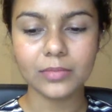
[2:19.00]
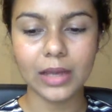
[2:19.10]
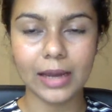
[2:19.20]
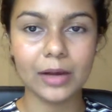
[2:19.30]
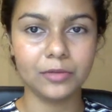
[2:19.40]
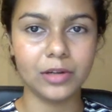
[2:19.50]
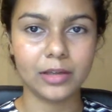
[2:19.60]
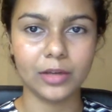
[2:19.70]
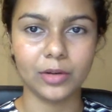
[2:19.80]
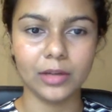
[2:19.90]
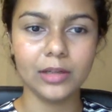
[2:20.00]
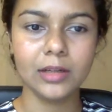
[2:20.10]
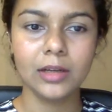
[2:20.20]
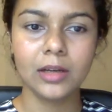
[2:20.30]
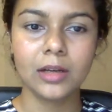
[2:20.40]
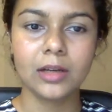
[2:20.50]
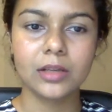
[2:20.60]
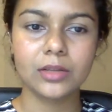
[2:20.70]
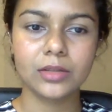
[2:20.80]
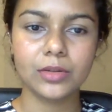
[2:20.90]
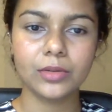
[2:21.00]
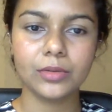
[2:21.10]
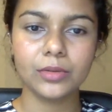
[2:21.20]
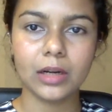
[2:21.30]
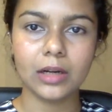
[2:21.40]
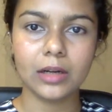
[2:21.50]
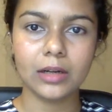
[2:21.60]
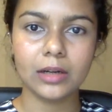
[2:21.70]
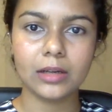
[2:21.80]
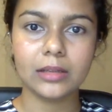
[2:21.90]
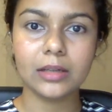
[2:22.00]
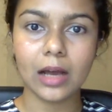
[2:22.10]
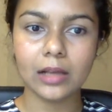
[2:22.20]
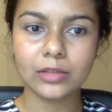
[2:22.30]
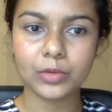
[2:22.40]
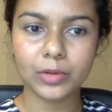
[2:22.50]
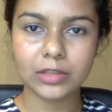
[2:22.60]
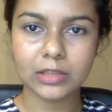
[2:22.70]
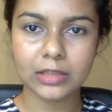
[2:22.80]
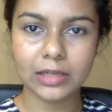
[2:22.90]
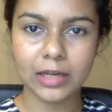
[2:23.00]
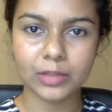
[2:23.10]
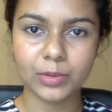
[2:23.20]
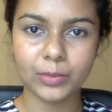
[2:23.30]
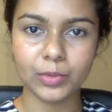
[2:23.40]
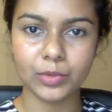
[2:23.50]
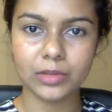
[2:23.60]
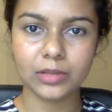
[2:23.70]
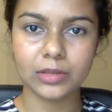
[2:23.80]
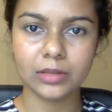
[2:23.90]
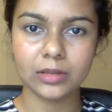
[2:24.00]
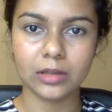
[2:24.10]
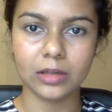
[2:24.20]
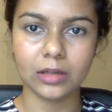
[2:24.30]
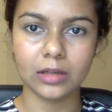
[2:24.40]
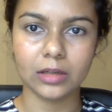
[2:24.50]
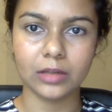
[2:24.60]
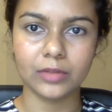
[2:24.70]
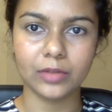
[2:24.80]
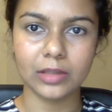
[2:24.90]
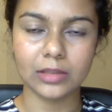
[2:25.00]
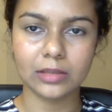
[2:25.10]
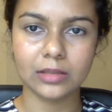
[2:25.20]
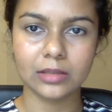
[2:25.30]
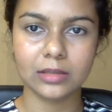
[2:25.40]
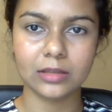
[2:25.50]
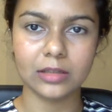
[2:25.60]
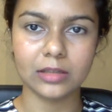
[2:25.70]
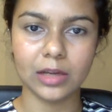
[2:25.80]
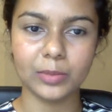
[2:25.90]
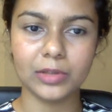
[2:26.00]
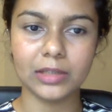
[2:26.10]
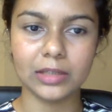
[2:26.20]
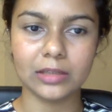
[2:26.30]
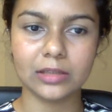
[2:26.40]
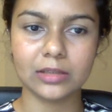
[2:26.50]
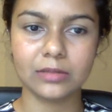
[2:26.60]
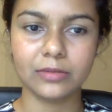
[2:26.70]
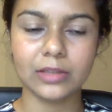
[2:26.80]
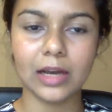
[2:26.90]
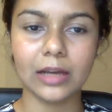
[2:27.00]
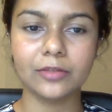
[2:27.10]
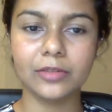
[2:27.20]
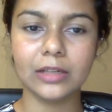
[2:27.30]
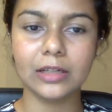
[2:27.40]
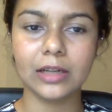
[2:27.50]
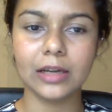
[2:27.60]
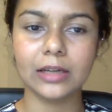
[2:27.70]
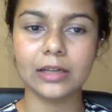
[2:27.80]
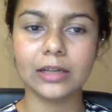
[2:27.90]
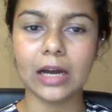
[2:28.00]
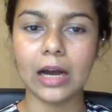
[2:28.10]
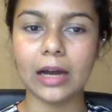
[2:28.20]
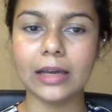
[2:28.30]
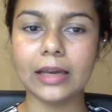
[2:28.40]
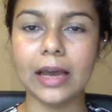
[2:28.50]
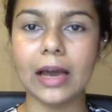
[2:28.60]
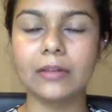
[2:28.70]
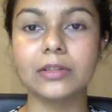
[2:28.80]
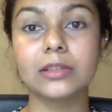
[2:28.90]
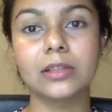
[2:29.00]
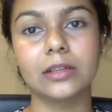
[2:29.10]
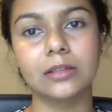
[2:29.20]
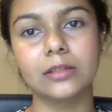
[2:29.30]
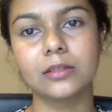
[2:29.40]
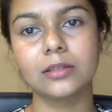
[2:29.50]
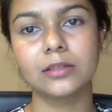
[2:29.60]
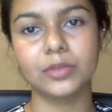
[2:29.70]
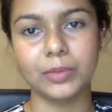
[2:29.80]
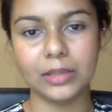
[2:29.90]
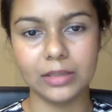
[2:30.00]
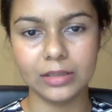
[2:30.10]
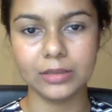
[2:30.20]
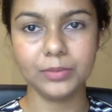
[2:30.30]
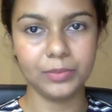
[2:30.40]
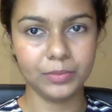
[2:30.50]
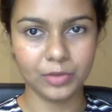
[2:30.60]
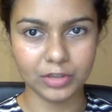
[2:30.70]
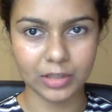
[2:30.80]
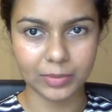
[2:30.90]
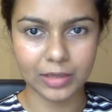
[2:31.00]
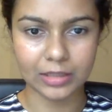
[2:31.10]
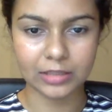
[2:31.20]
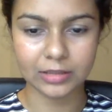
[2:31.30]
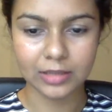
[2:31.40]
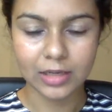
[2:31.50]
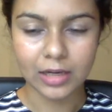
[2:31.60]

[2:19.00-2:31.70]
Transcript: and I'm working on it. So the last question that has been posed for this assignment is whether I feel like I have the skills to be a project manager.